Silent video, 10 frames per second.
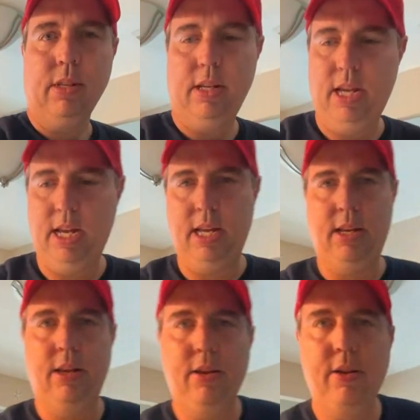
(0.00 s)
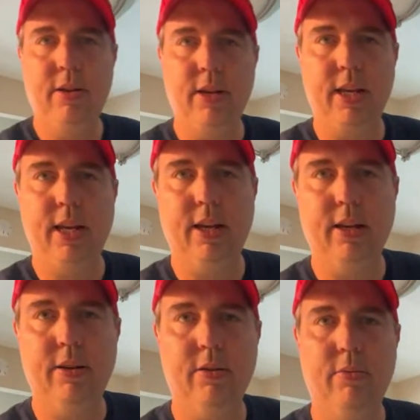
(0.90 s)
and yeah,
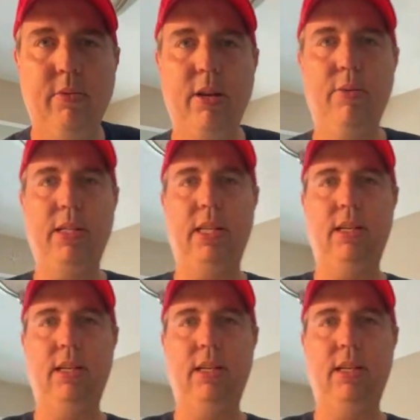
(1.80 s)
when it was